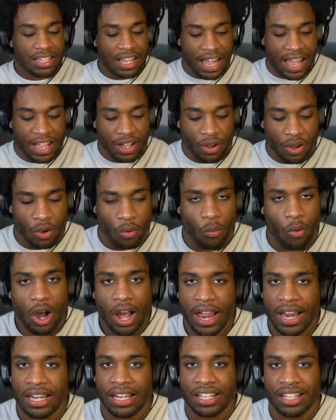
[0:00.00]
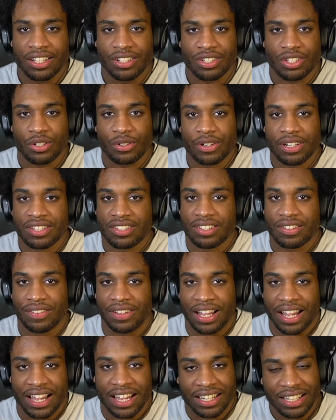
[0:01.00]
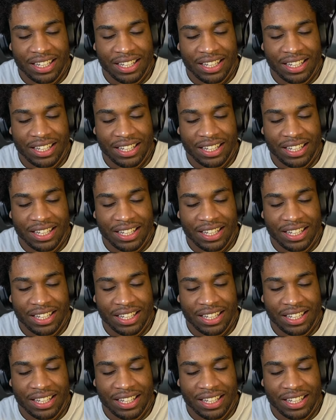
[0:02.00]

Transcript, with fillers: like, one there's the risk of, like,